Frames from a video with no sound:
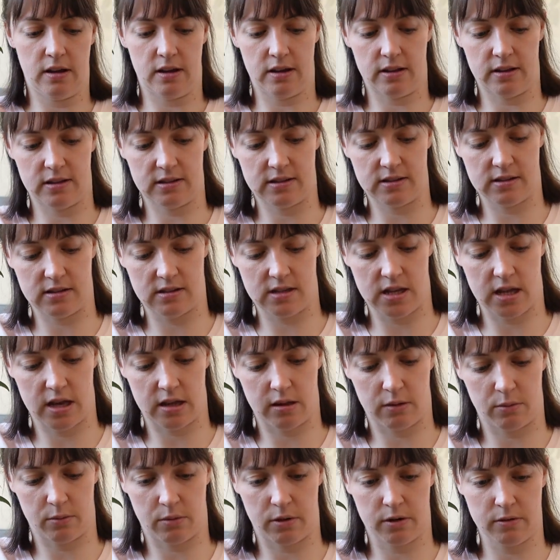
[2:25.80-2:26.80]
And this is the
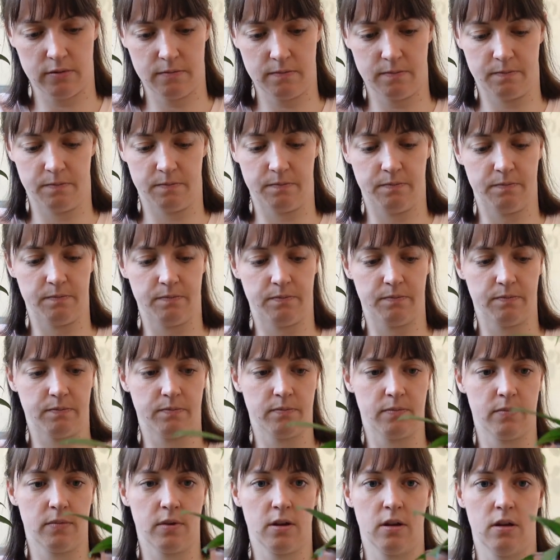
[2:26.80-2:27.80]
other one.
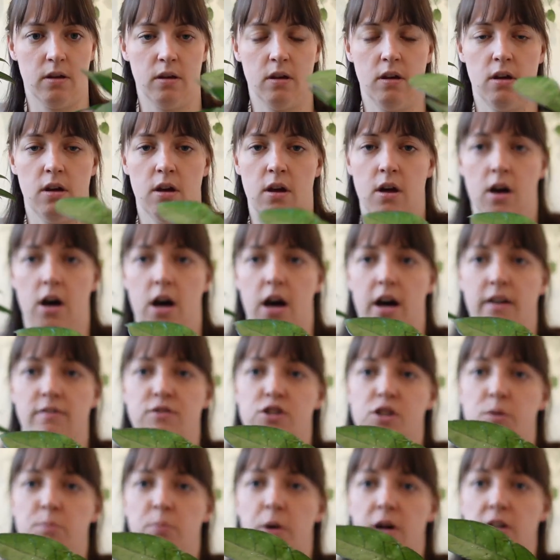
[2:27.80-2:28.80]
I've
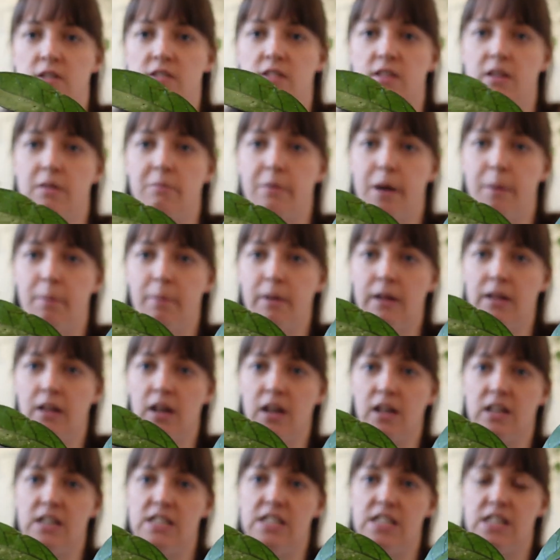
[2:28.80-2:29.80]
just potted them up in
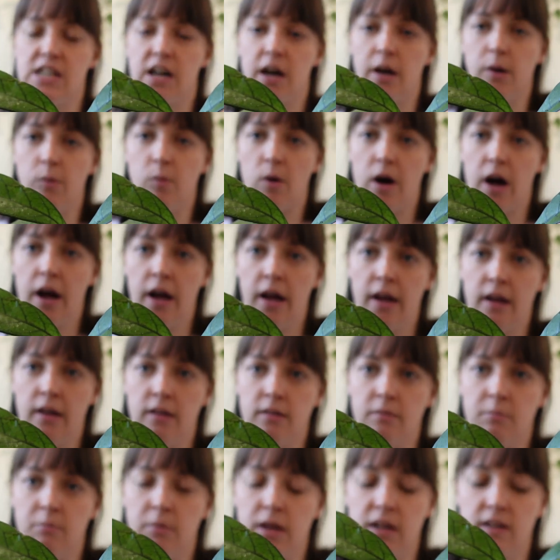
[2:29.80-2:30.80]
like a DIY
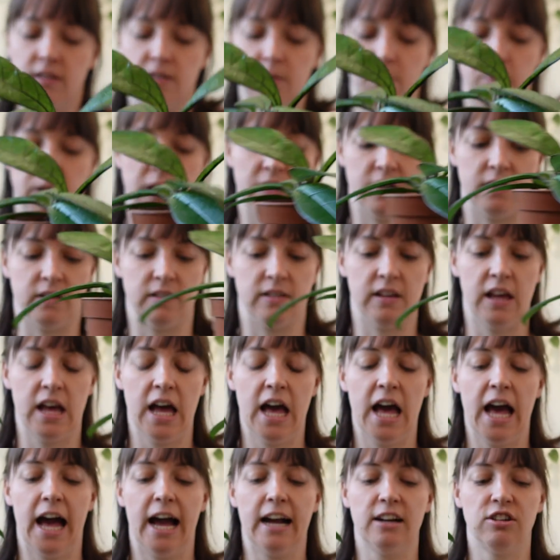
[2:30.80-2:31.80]
mix because
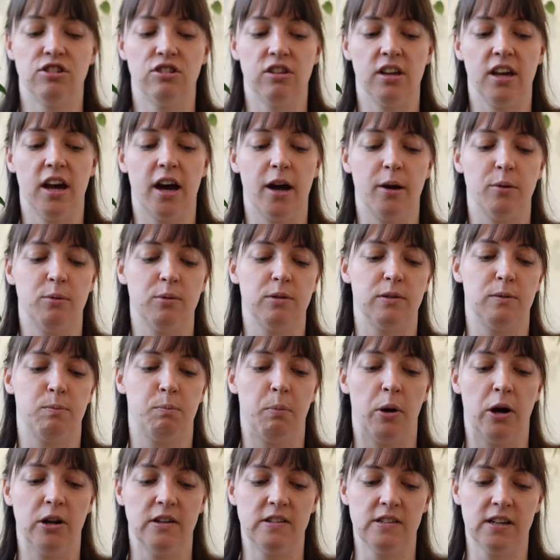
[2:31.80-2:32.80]
actually I was
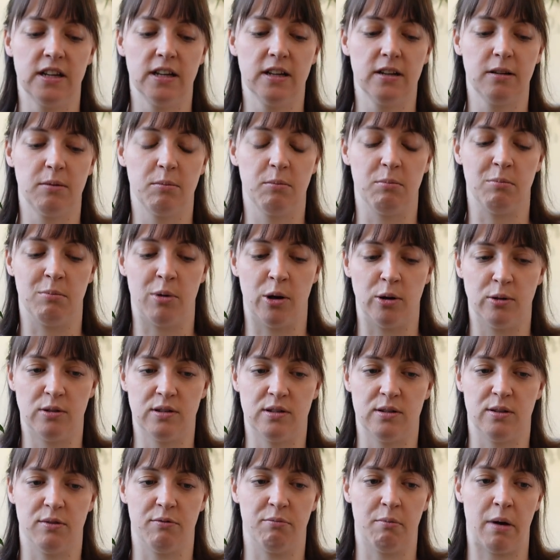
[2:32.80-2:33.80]
potting
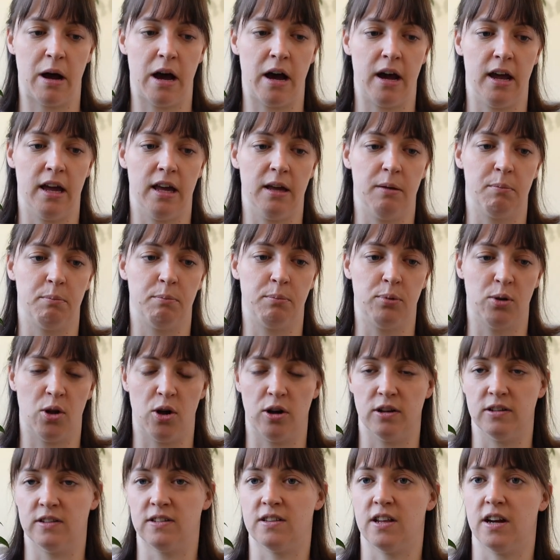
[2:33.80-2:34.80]
most of my
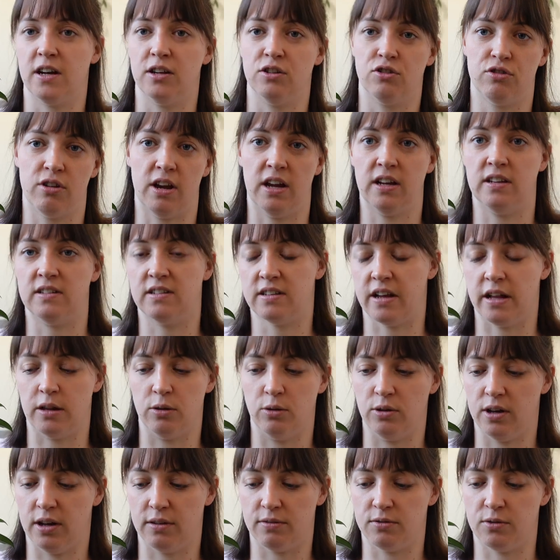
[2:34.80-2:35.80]
plants that I trade, sell
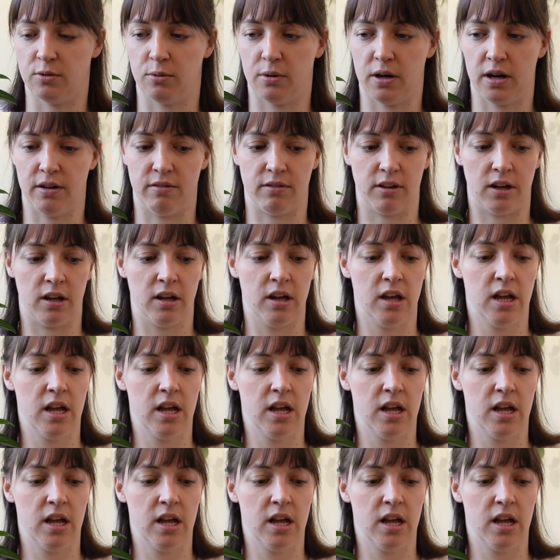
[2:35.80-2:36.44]
or gift or whatever.